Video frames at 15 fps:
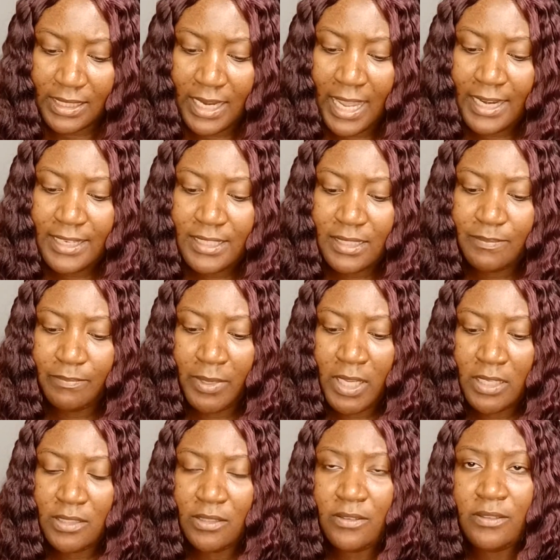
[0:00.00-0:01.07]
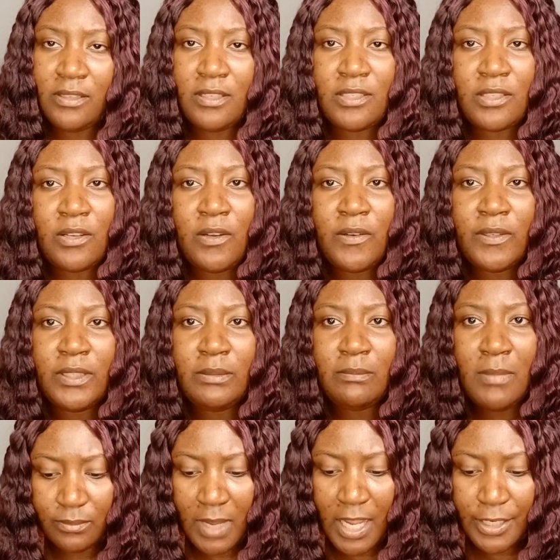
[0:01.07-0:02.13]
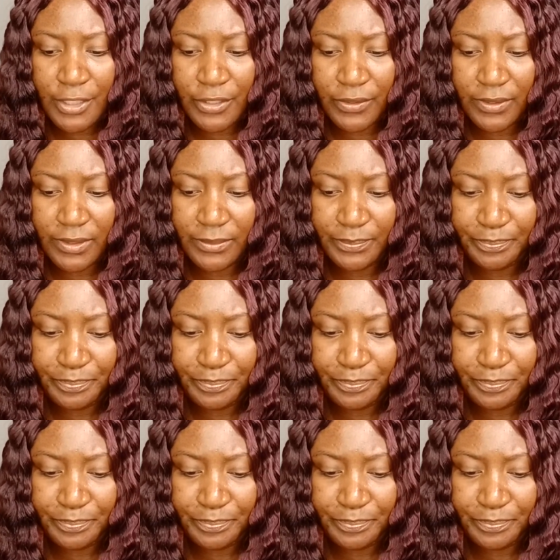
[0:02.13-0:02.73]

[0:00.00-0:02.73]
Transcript: that is based on the scoring module.